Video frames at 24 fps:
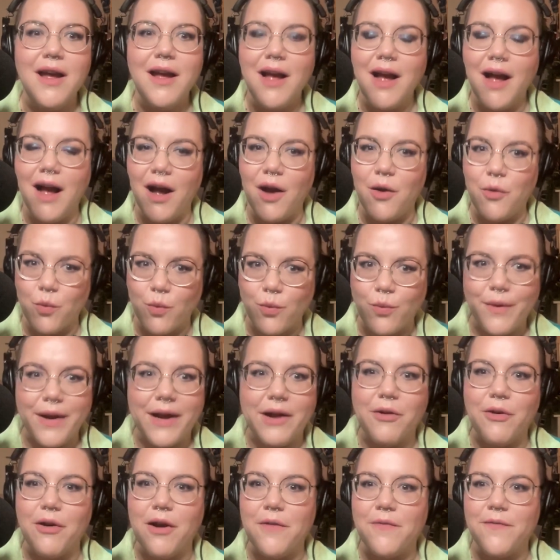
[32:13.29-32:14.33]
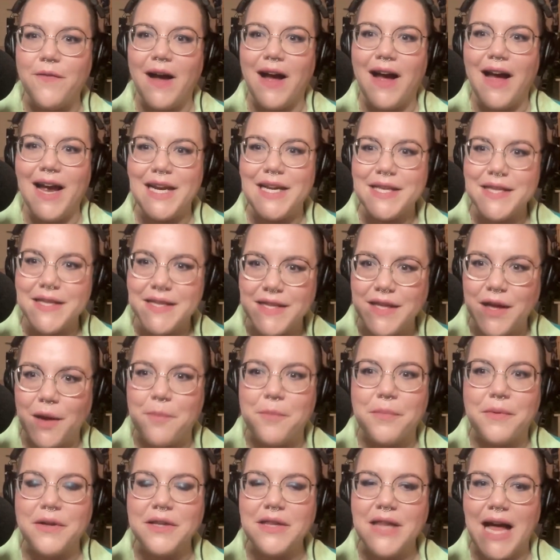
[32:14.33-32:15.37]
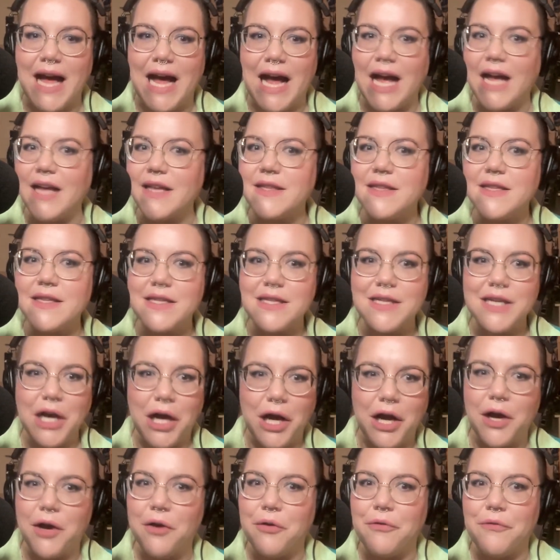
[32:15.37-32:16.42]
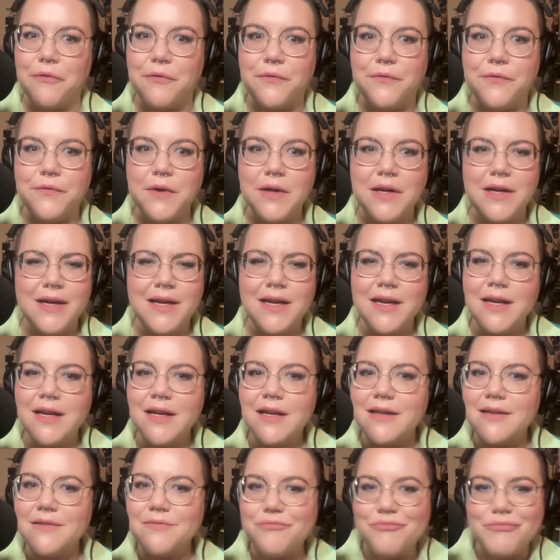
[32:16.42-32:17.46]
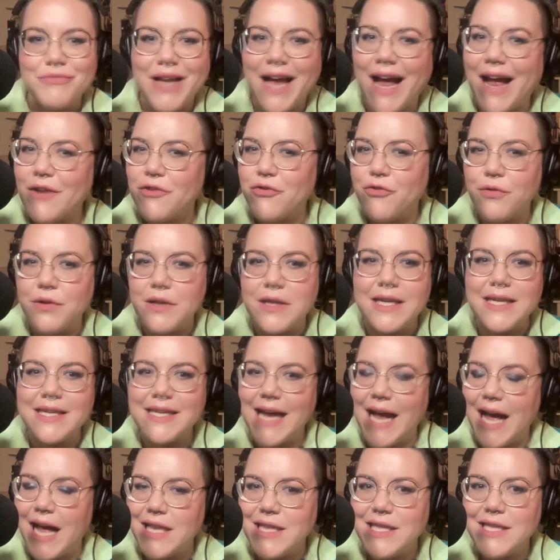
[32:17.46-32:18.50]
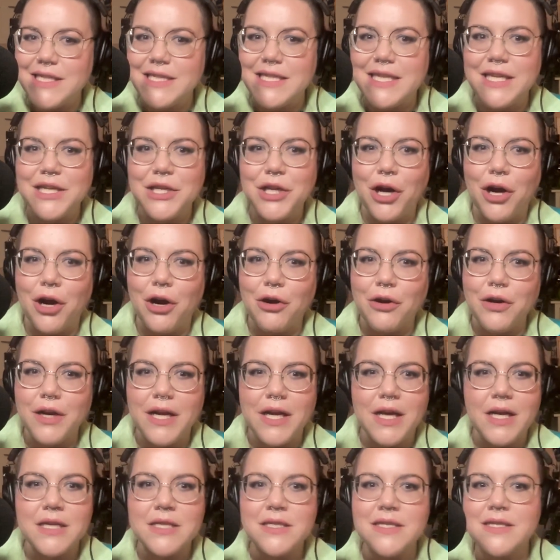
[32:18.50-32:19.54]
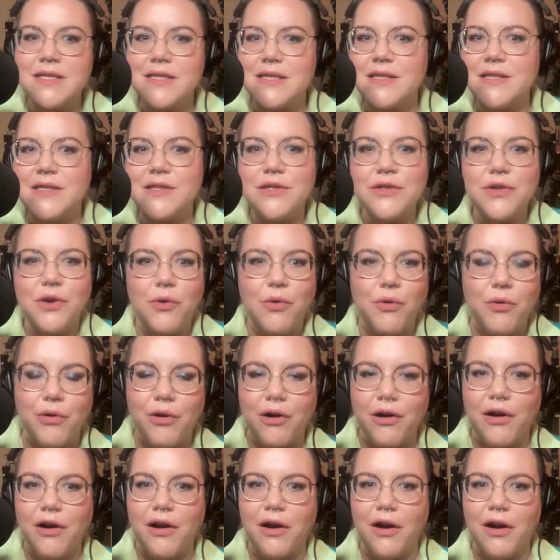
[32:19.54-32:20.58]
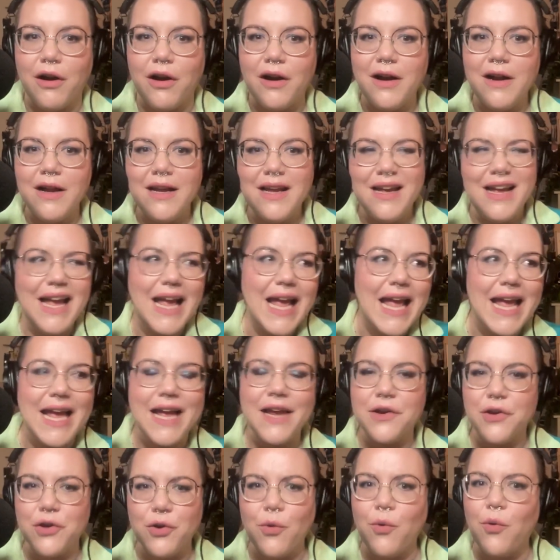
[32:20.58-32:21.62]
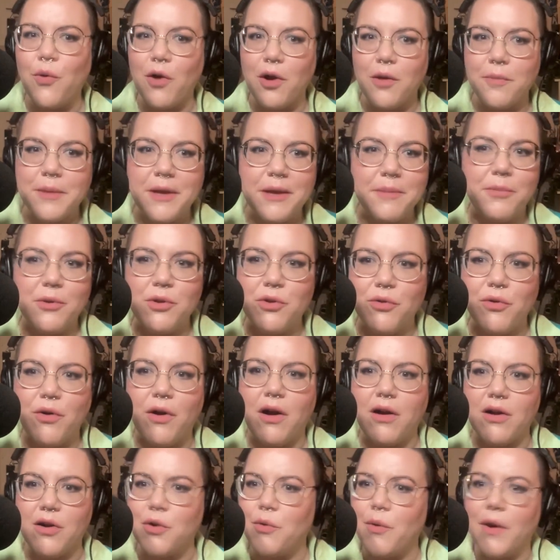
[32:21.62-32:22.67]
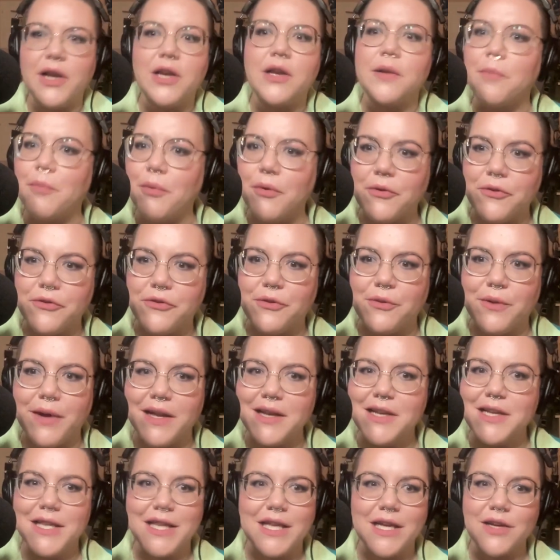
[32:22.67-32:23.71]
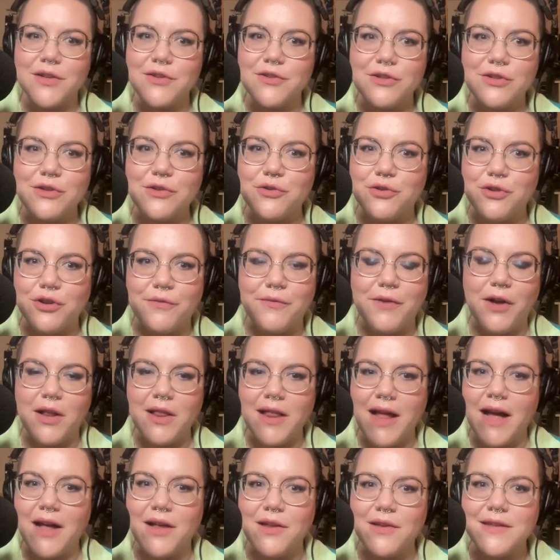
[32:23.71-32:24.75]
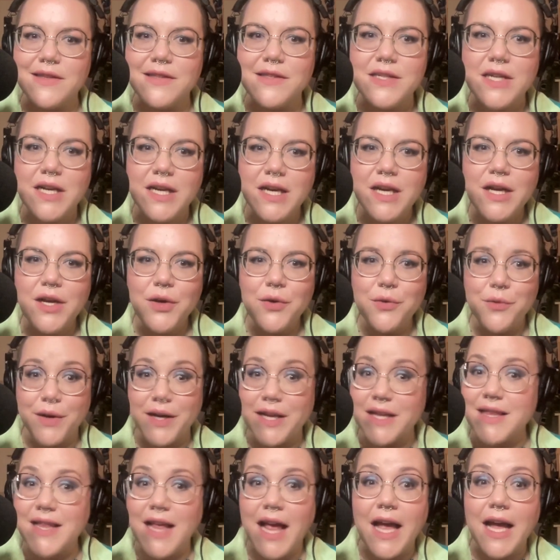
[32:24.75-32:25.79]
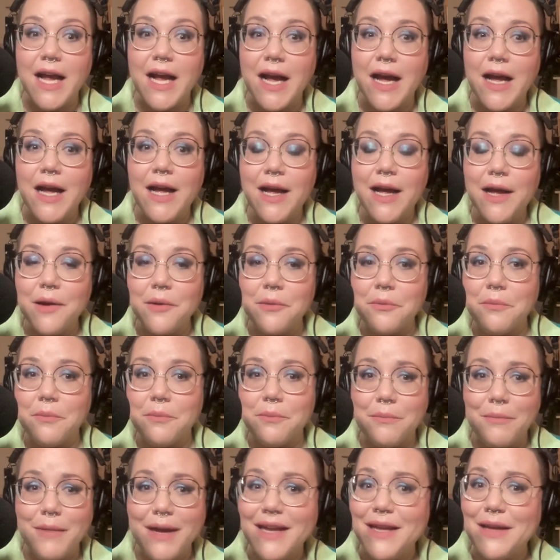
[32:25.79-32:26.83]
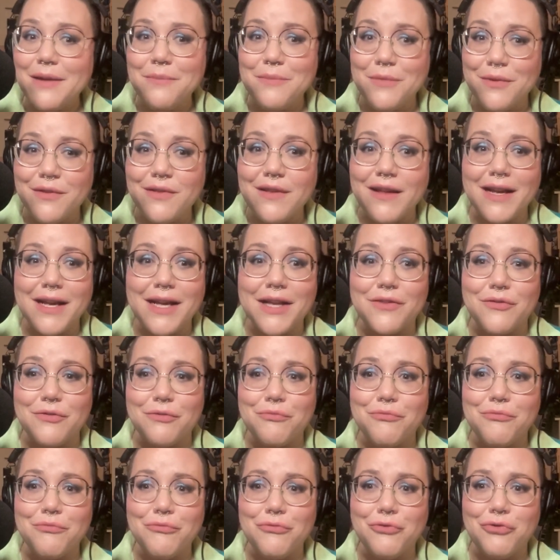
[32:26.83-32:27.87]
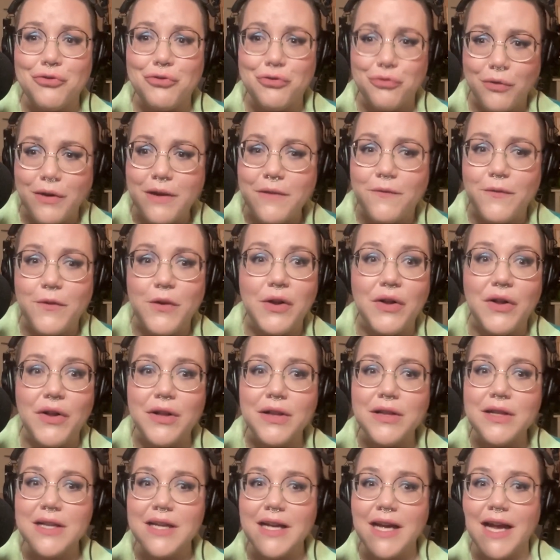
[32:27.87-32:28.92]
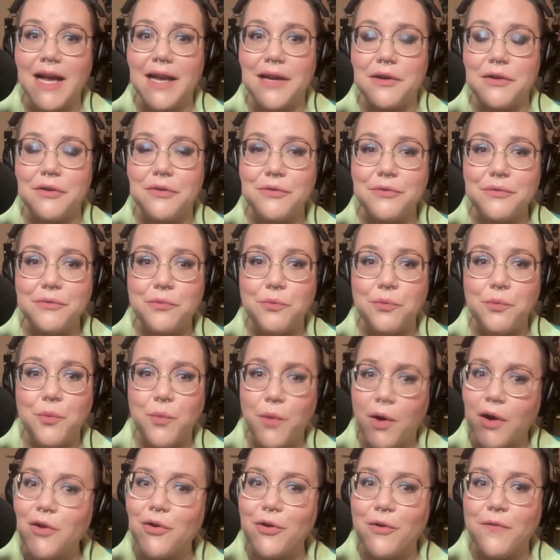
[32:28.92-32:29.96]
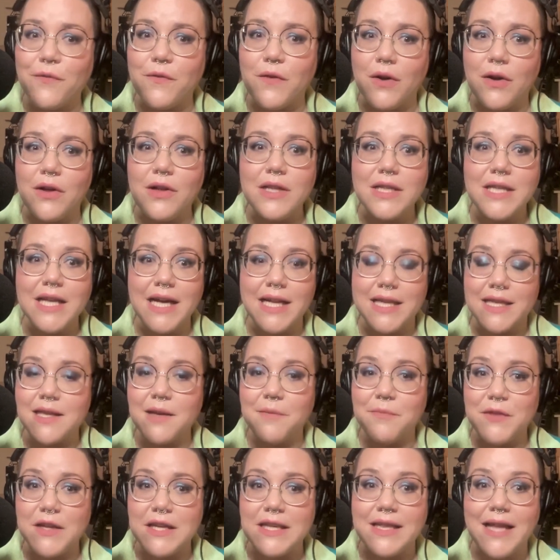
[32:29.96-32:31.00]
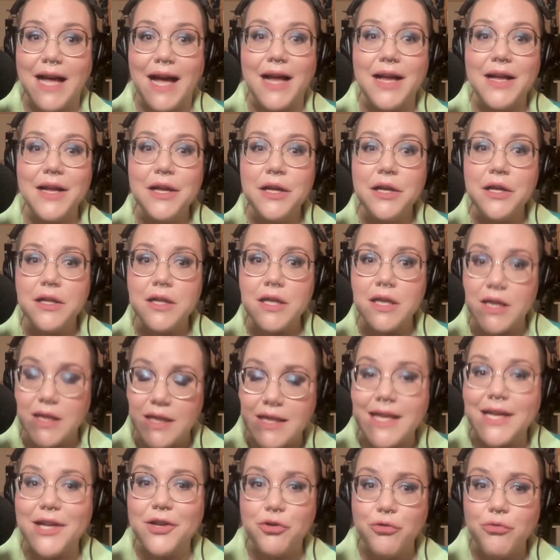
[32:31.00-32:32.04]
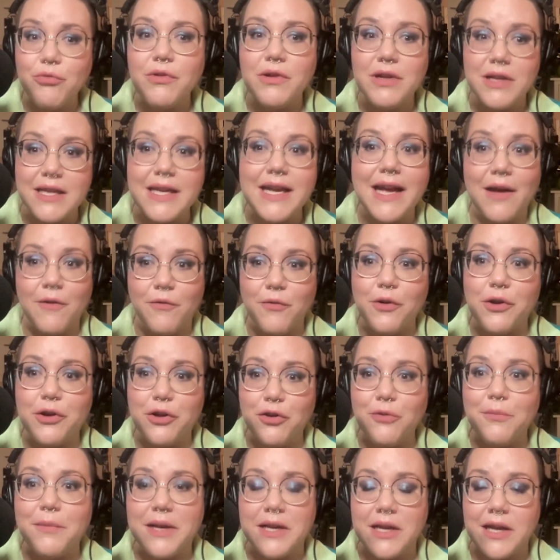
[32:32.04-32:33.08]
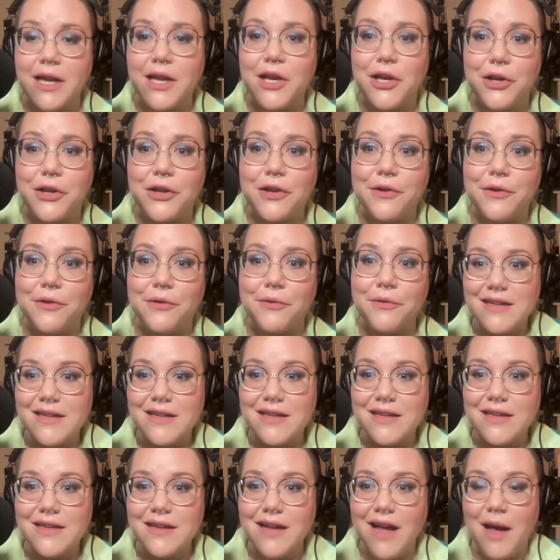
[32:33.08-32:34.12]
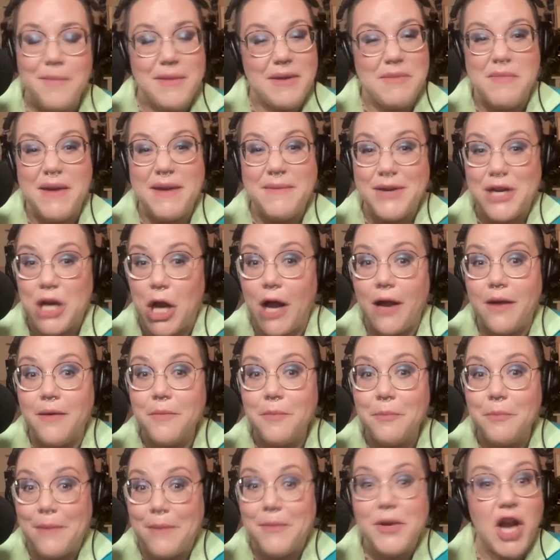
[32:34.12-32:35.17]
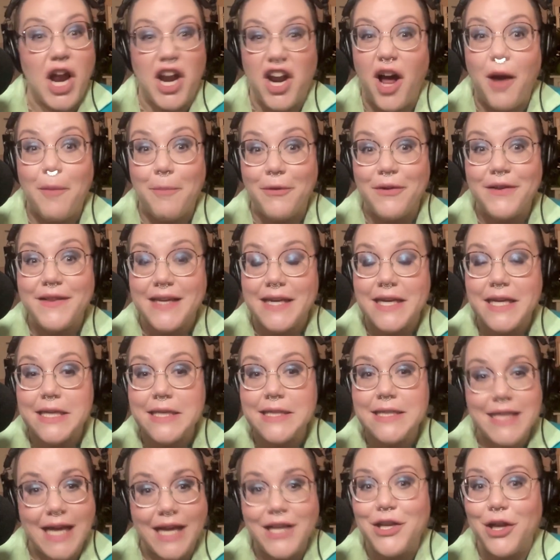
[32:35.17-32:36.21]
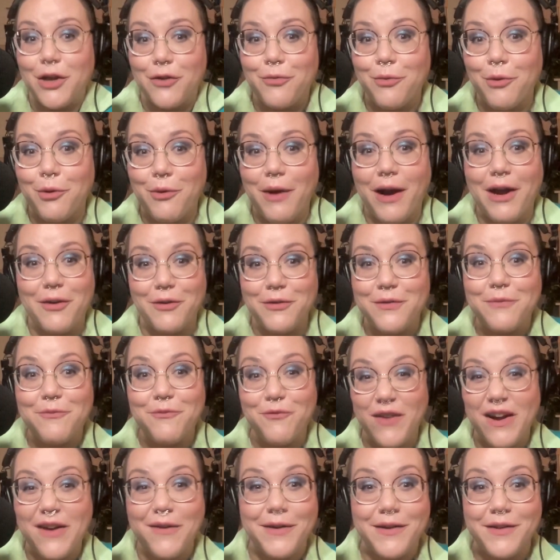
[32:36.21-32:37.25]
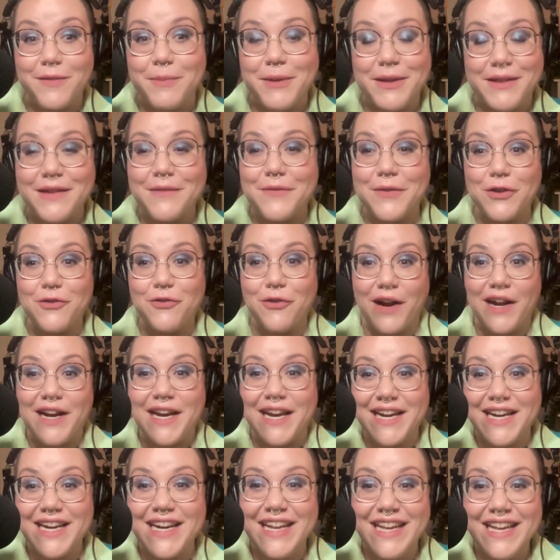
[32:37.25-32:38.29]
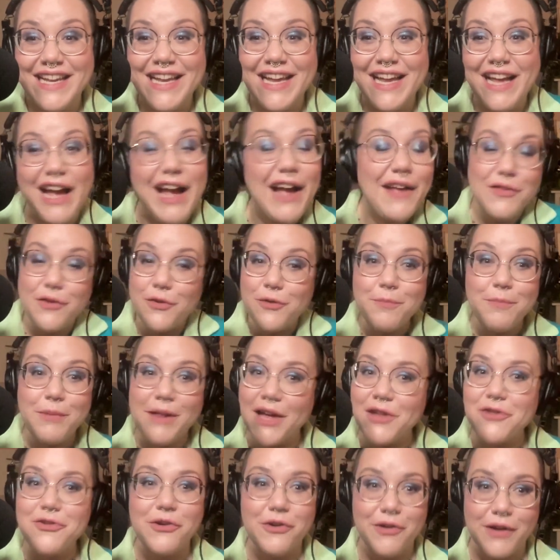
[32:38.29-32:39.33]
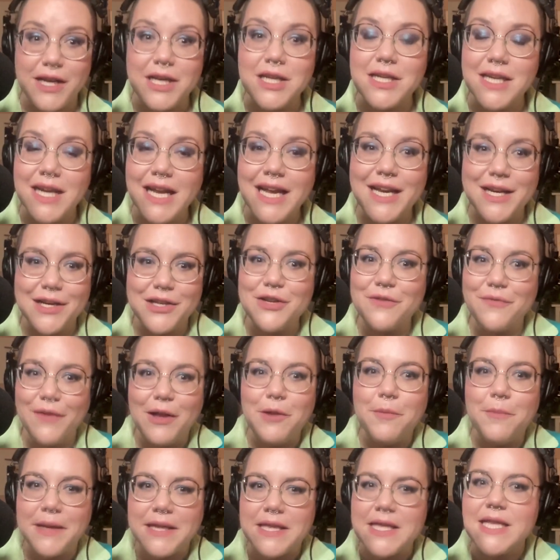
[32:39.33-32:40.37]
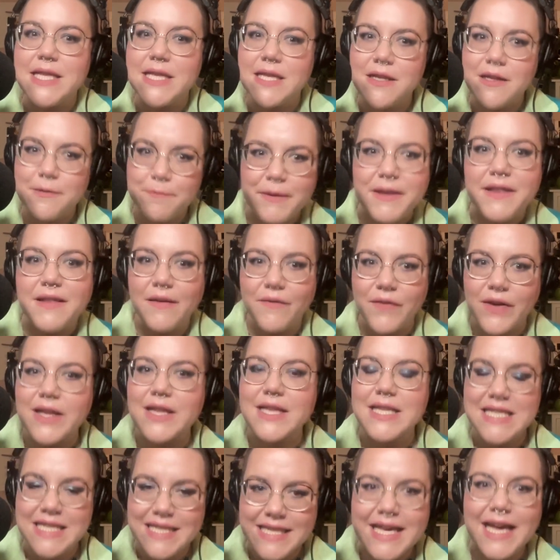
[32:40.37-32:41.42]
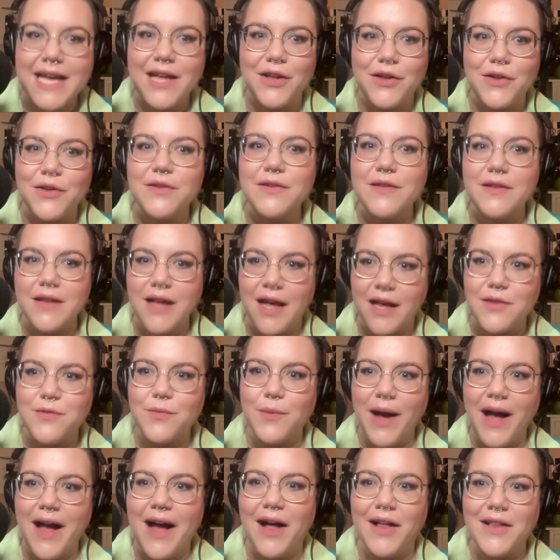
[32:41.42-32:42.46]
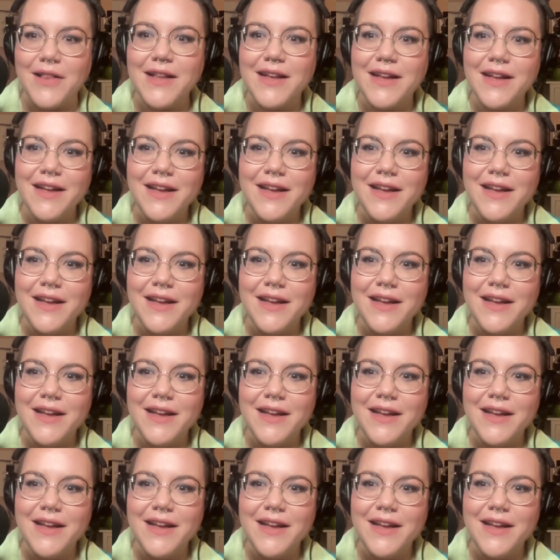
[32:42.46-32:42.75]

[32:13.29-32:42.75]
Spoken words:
a rarefied subclass of naturally talented artists, or people who are going to pursue it to the exclusion of all else, when it's like making music is joyful and wonderful and something that literally every human can do. I mean, maybe not opera singing. That does require some very specific training. And there's pleasure in developing specific skills as well.